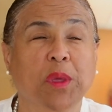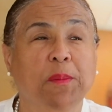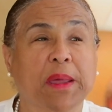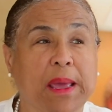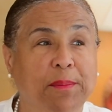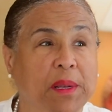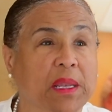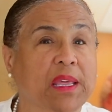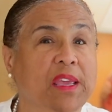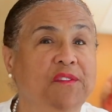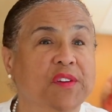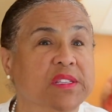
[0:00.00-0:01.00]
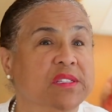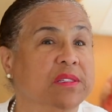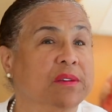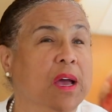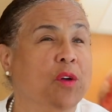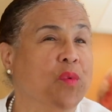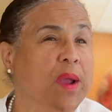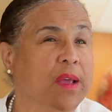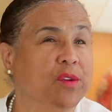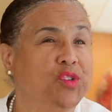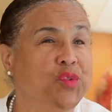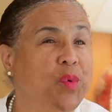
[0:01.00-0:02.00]
but I believe it's
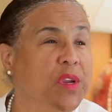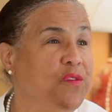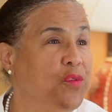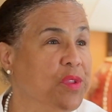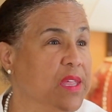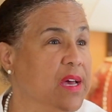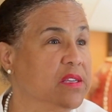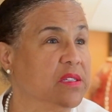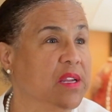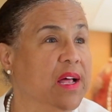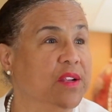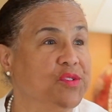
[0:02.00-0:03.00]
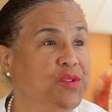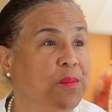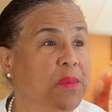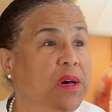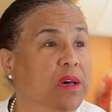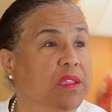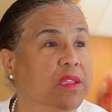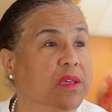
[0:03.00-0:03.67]
around $24,000 a month.